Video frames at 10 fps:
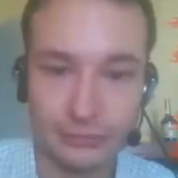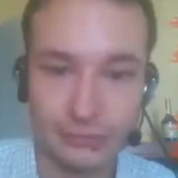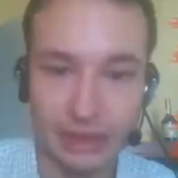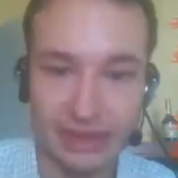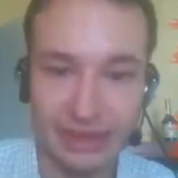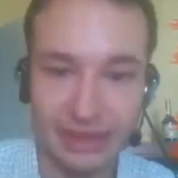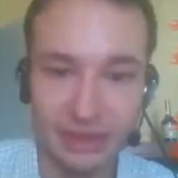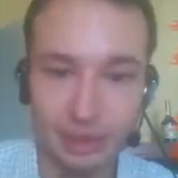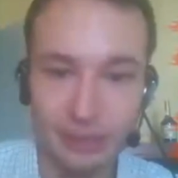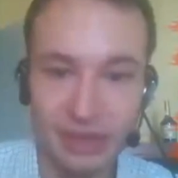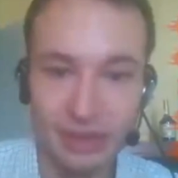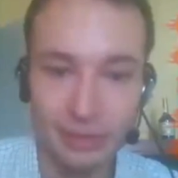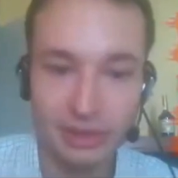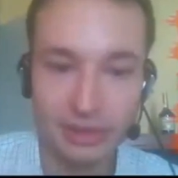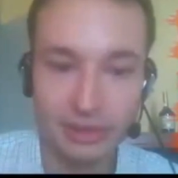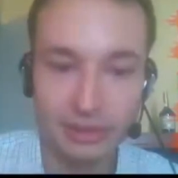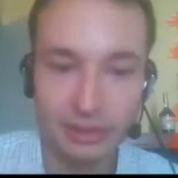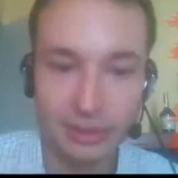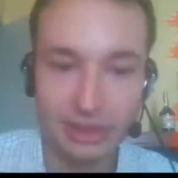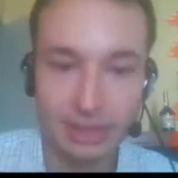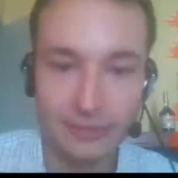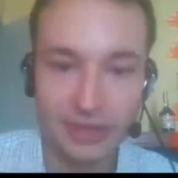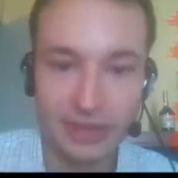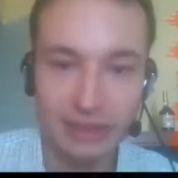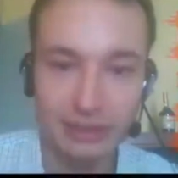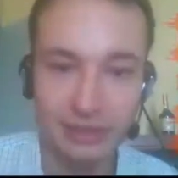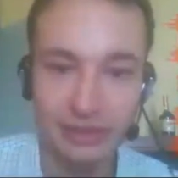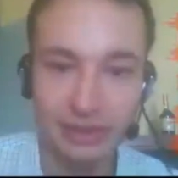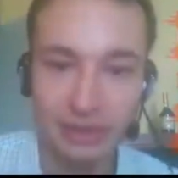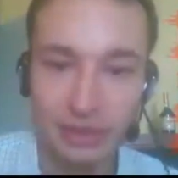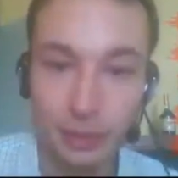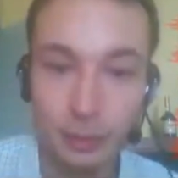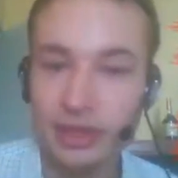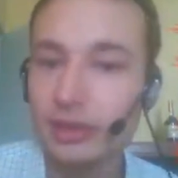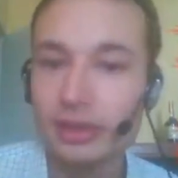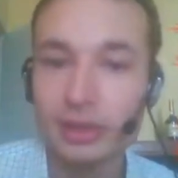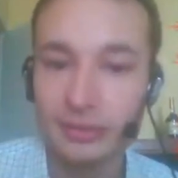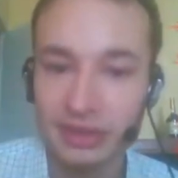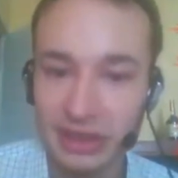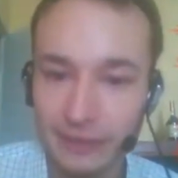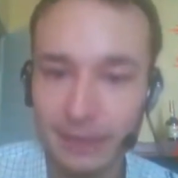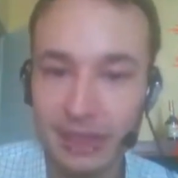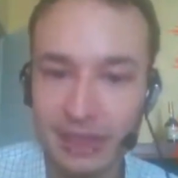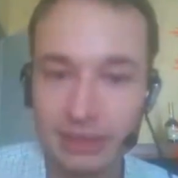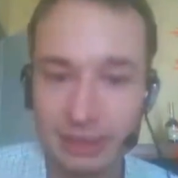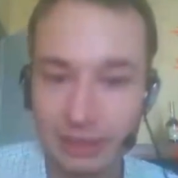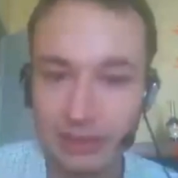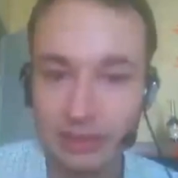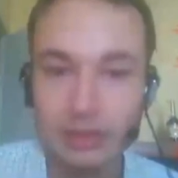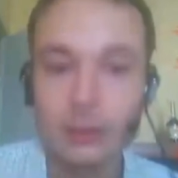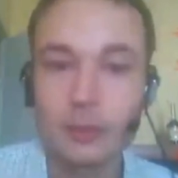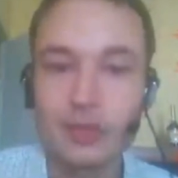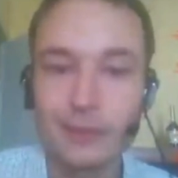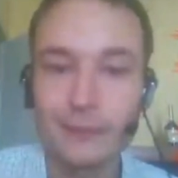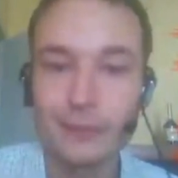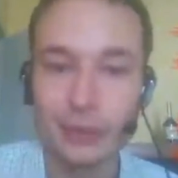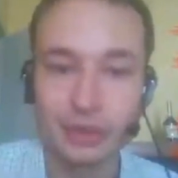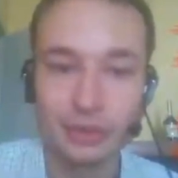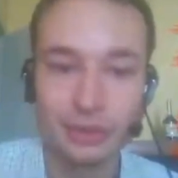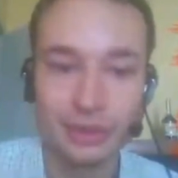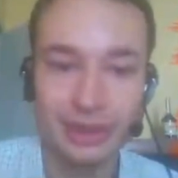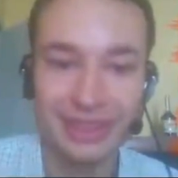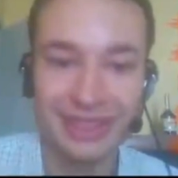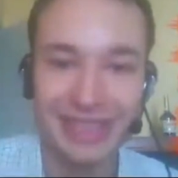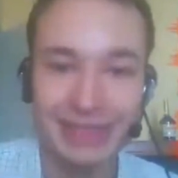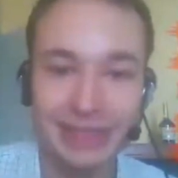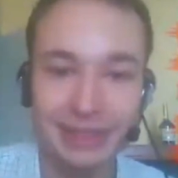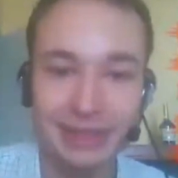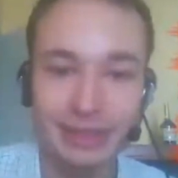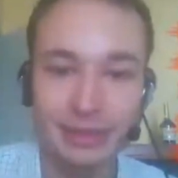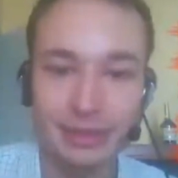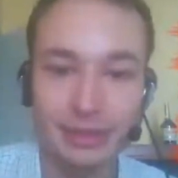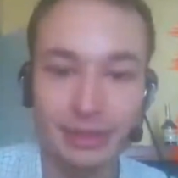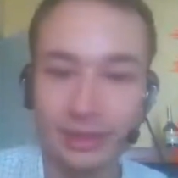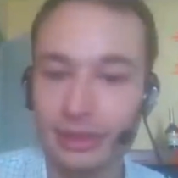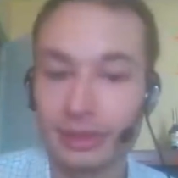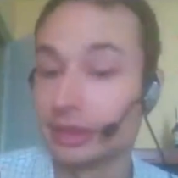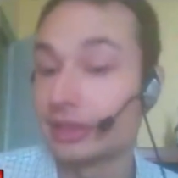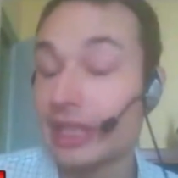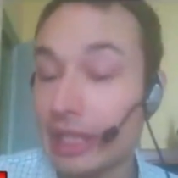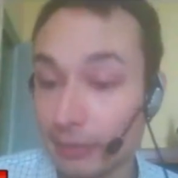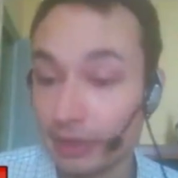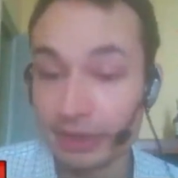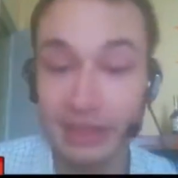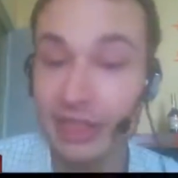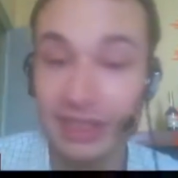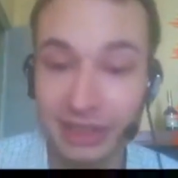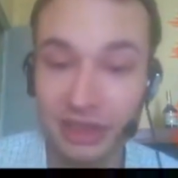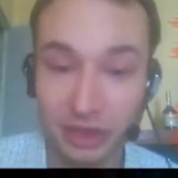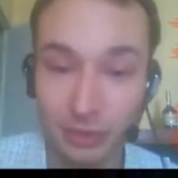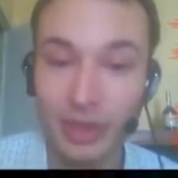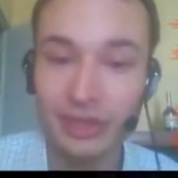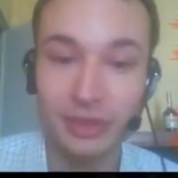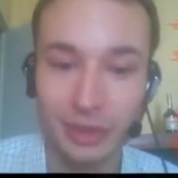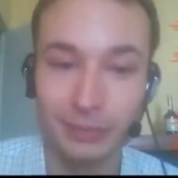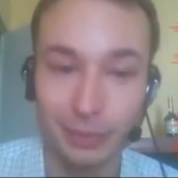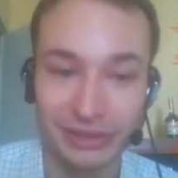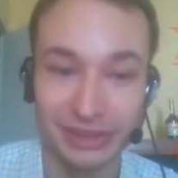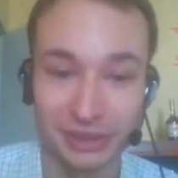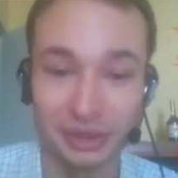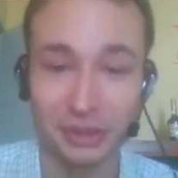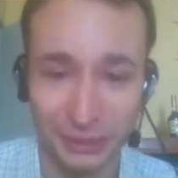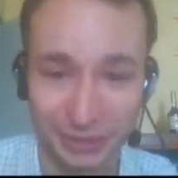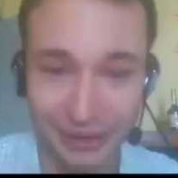Oh, there's such a big reclaim field here that the winner of this fight will for sure get the game. It's 100% sure.